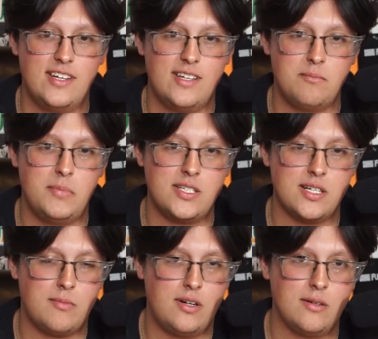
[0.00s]
Bitch,
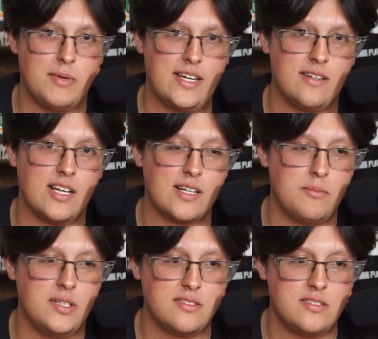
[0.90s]
I'm on, man. Liking the
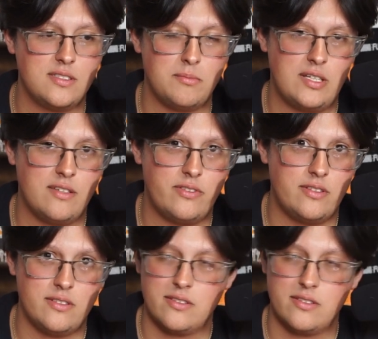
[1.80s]
Bills and shit, man. Fuck.